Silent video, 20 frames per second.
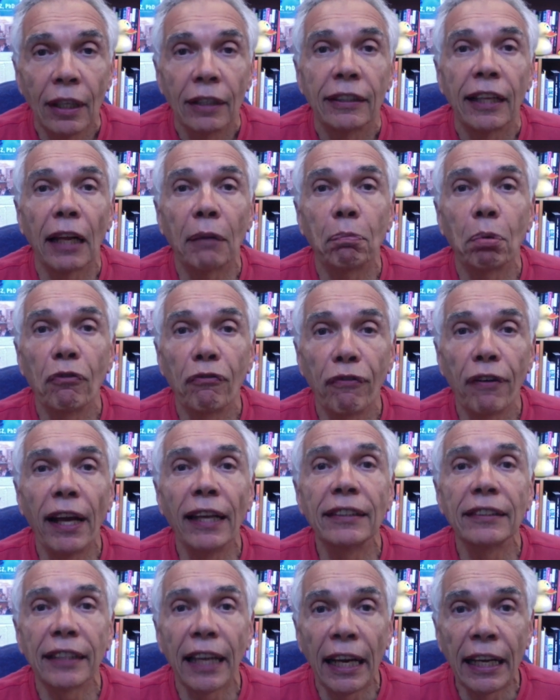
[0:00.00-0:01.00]
that
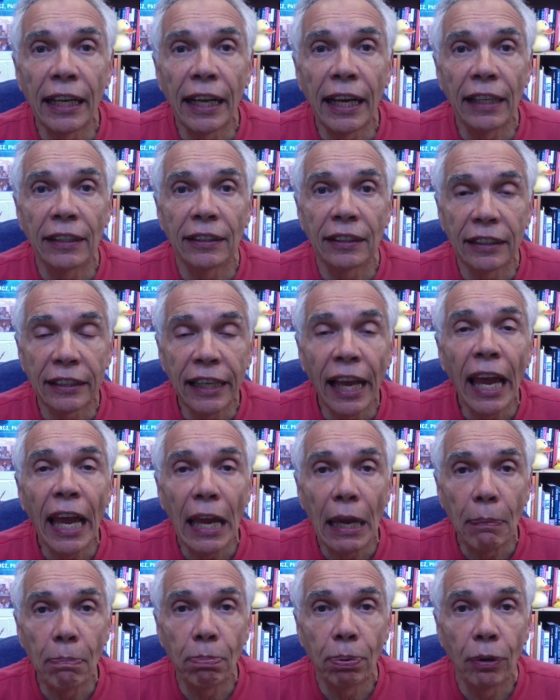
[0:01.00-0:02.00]
prevents any
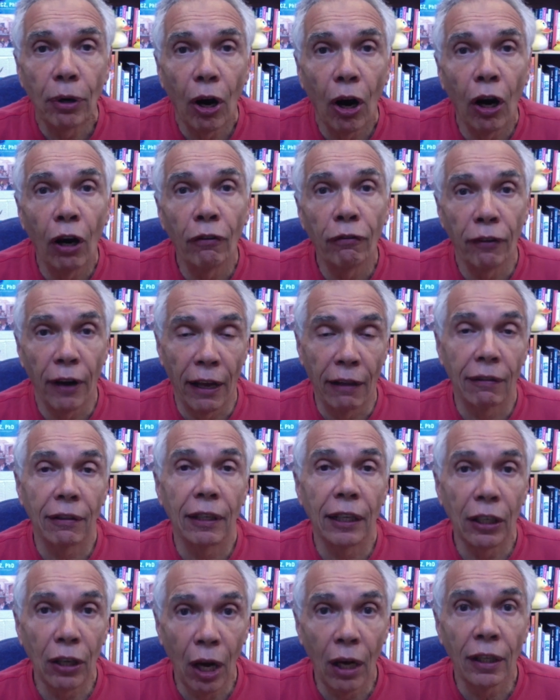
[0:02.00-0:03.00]
escape of
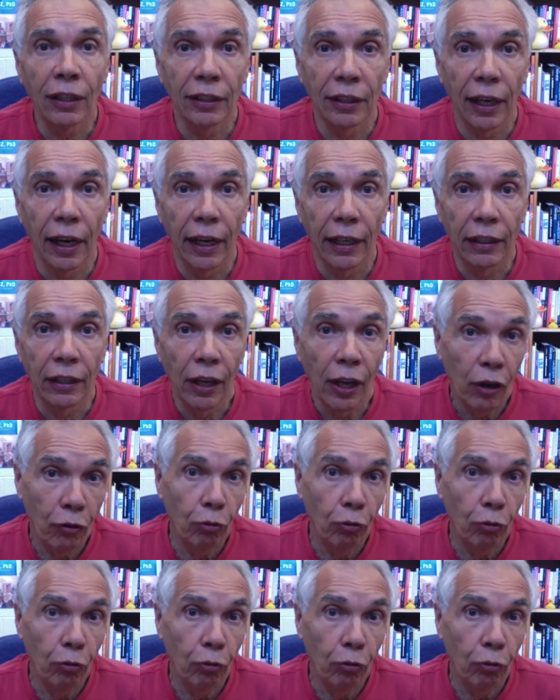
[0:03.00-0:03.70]
ethylene oxide,